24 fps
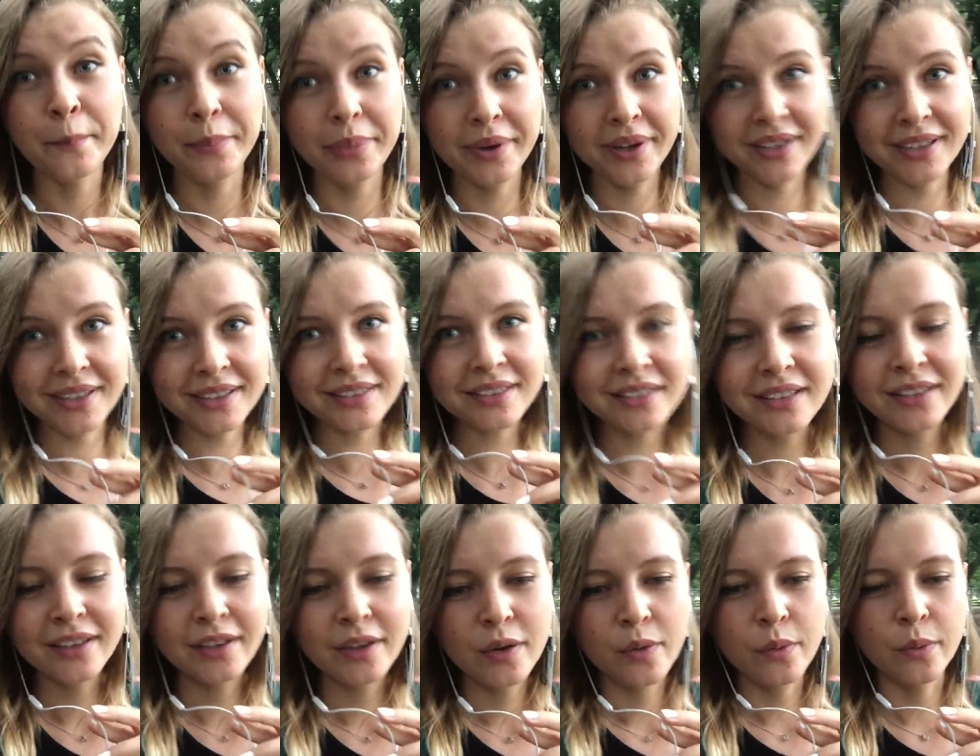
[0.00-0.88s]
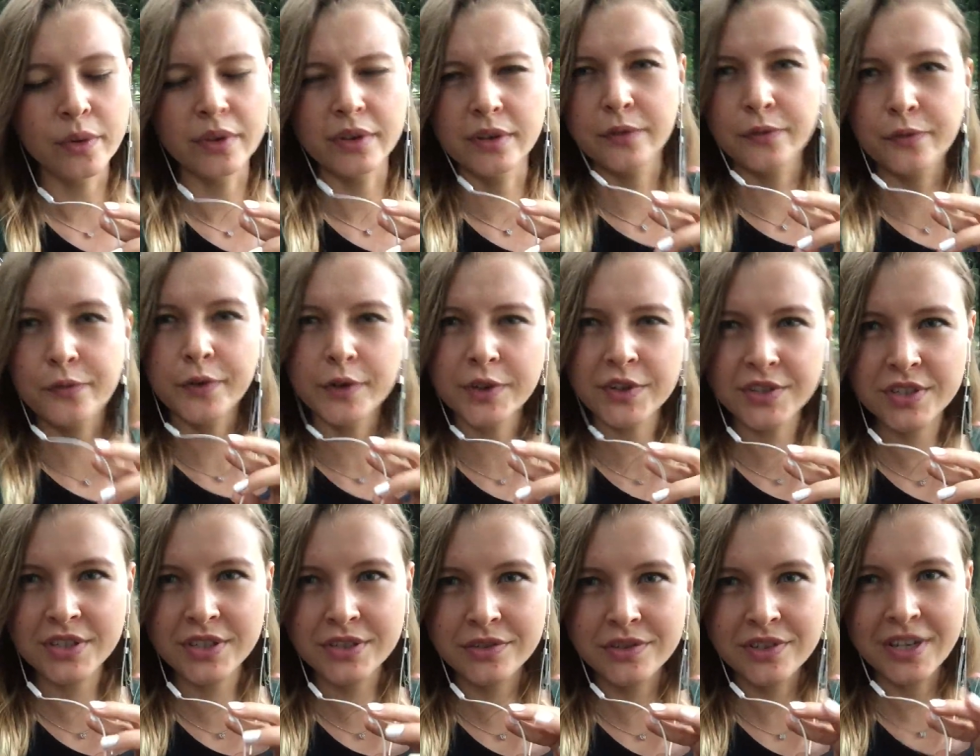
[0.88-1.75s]
But with the
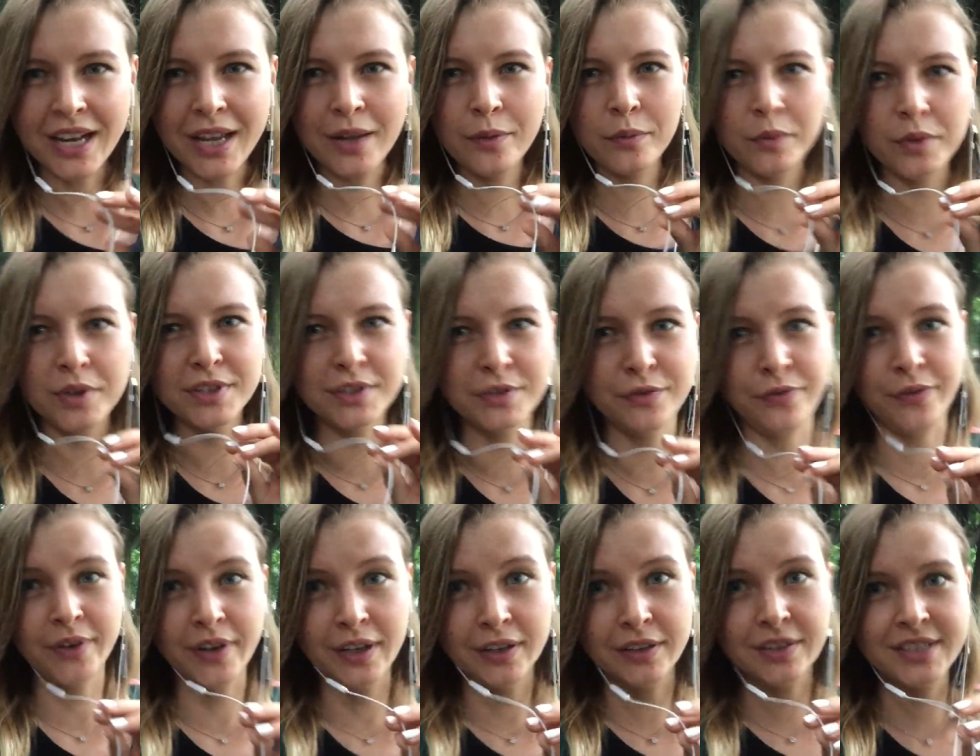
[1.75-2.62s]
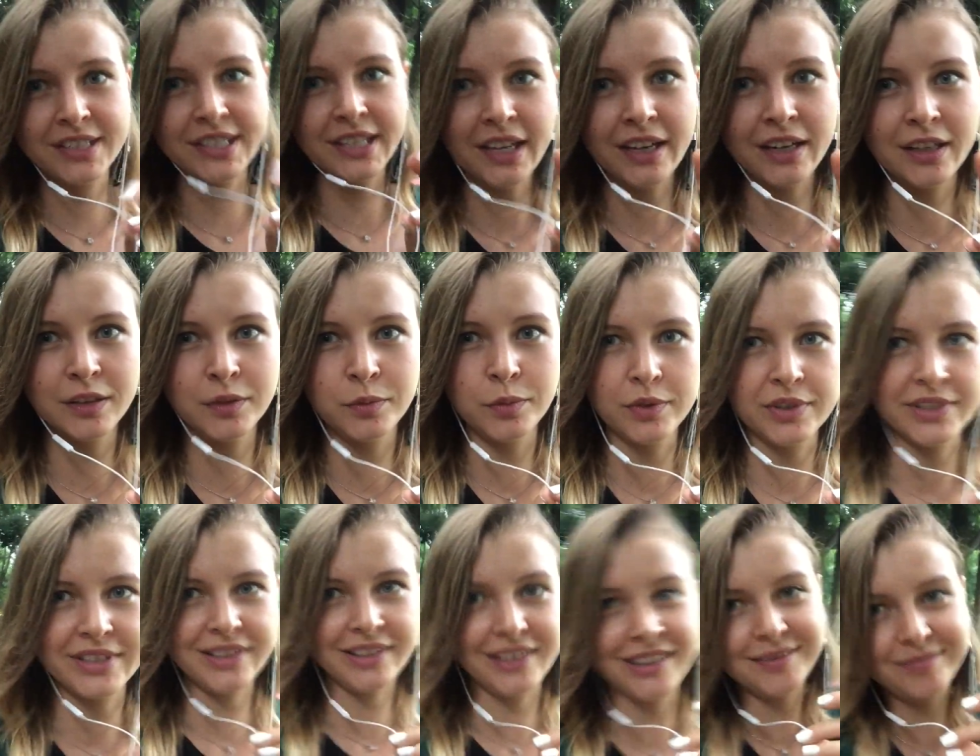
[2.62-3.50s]
first time was fun, second
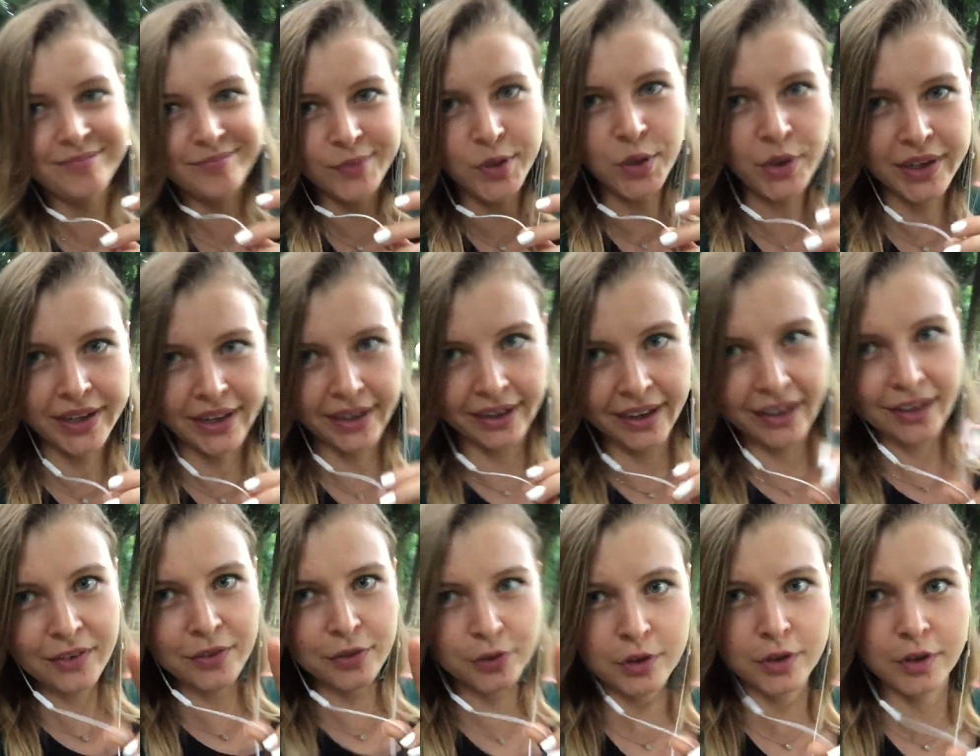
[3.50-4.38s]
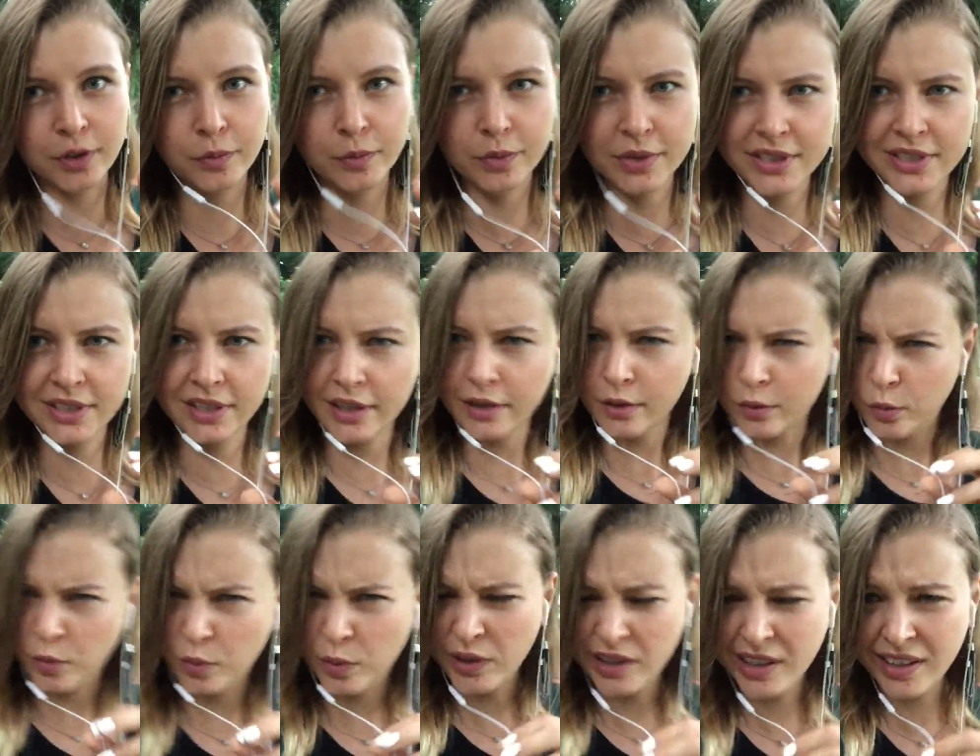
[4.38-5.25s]
was like okay, third was like
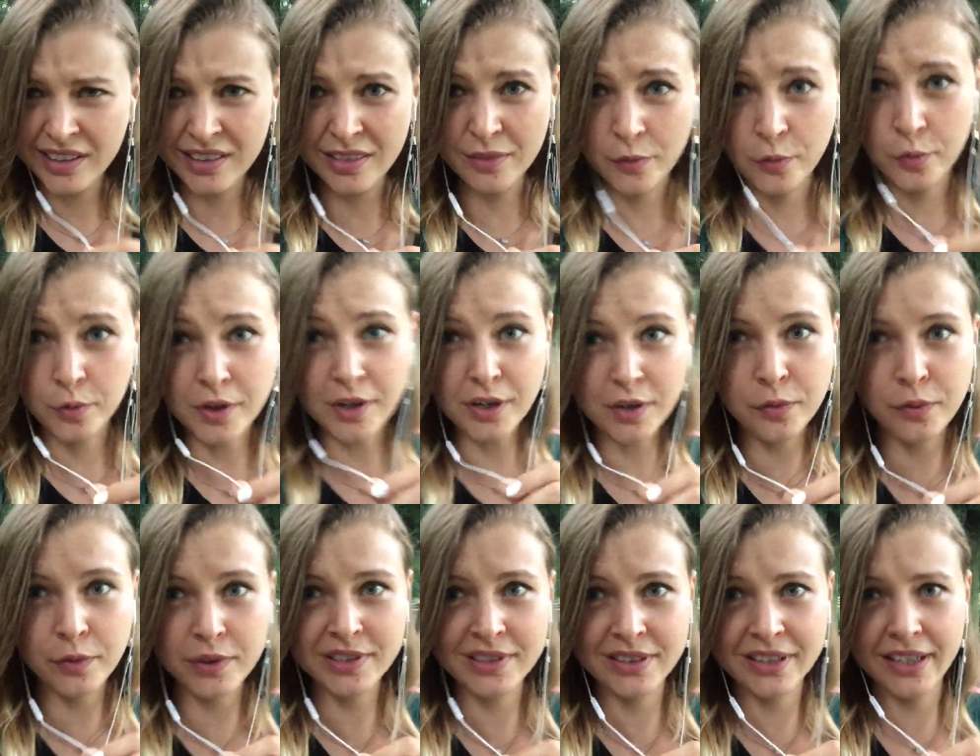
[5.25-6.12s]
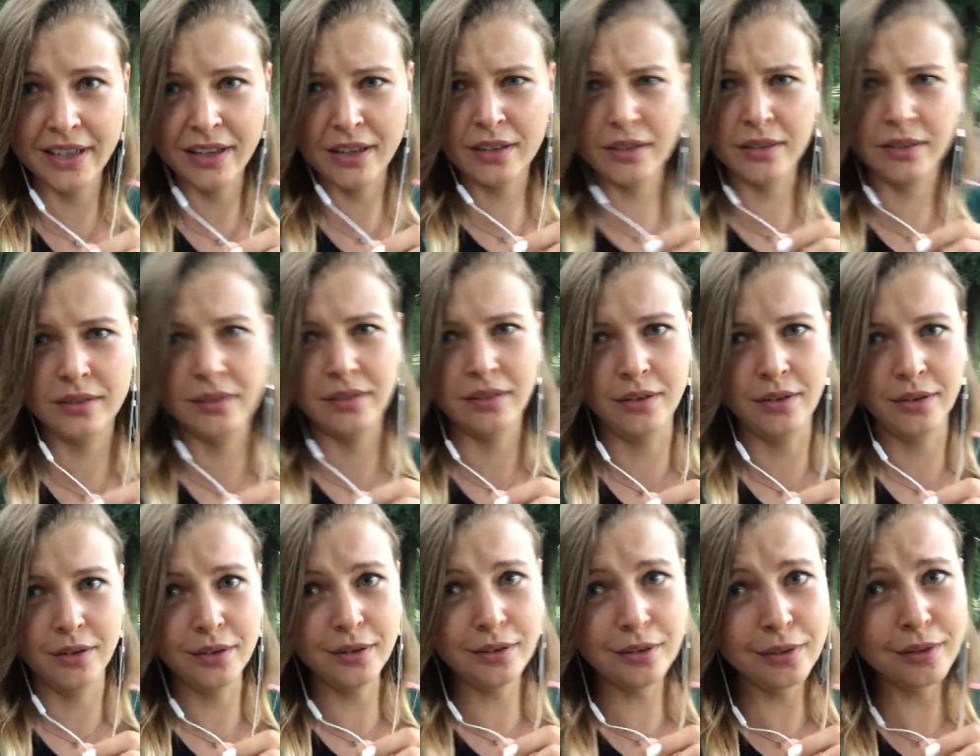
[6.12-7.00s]
what, fourth was like
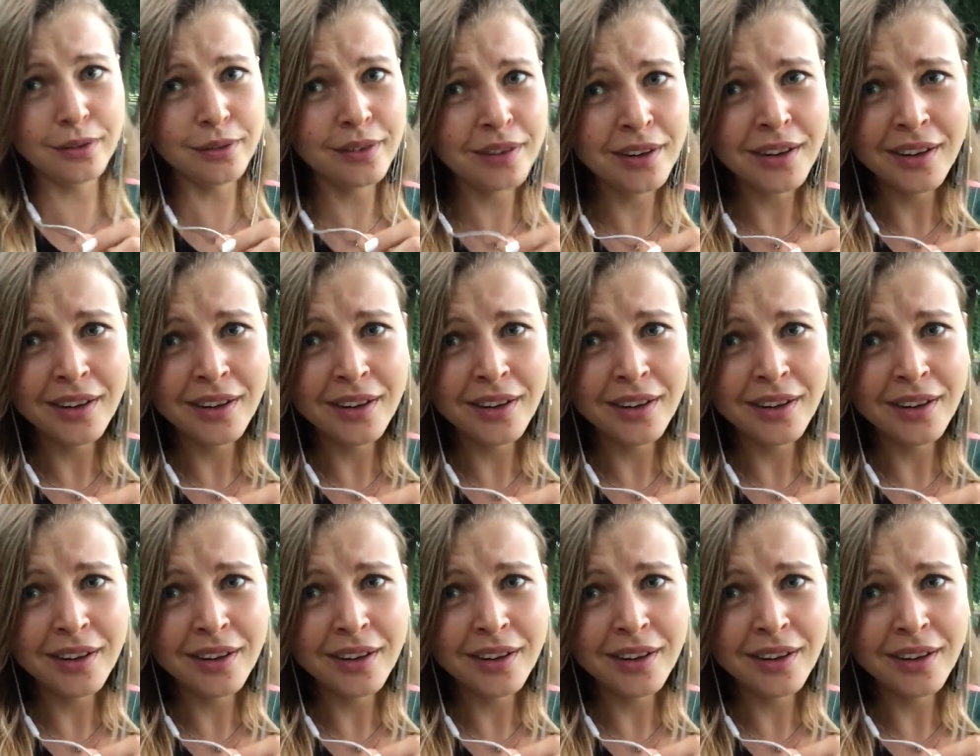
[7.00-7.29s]
no,